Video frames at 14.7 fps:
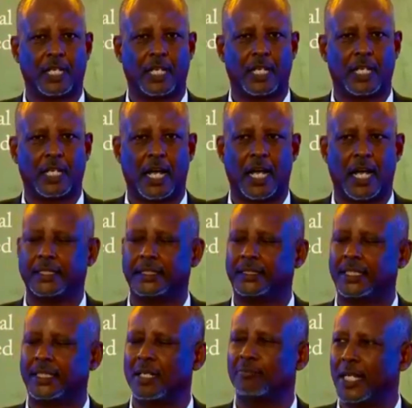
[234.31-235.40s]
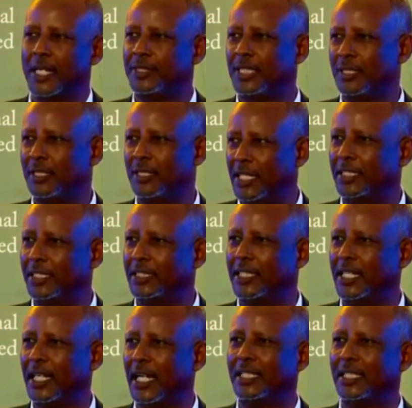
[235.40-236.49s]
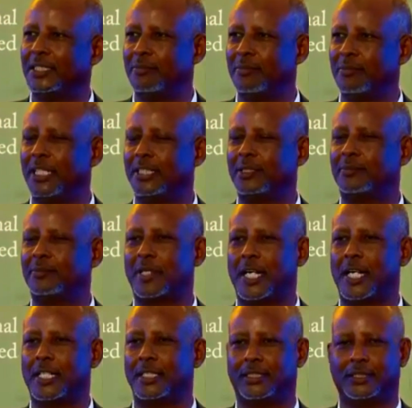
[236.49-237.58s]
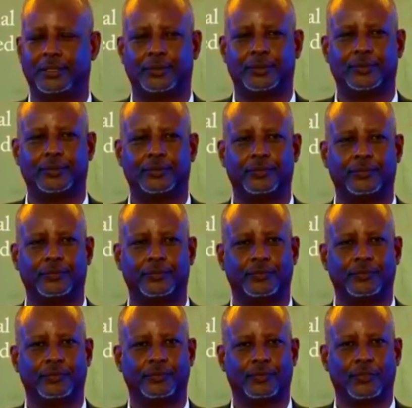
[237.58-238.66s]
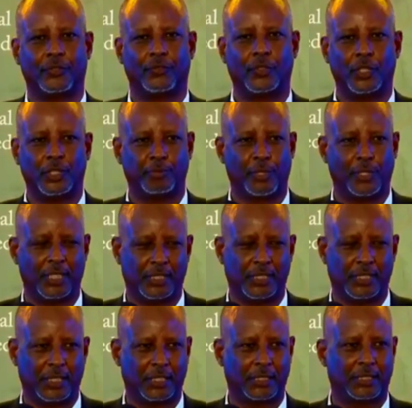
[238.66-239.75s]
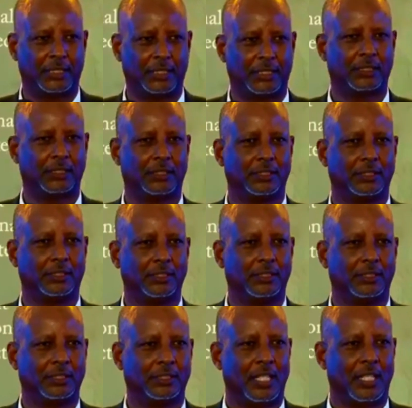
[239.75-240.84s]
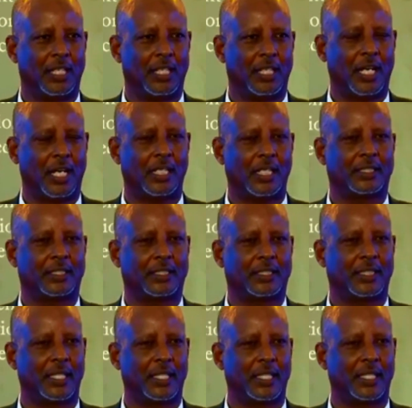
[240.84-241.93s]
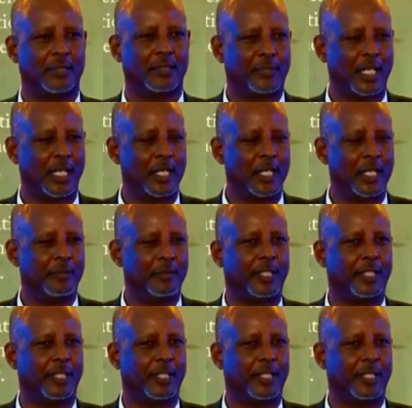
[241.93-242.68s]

I think sometimes he made the ultimate price for his politics, and sometimes even we feared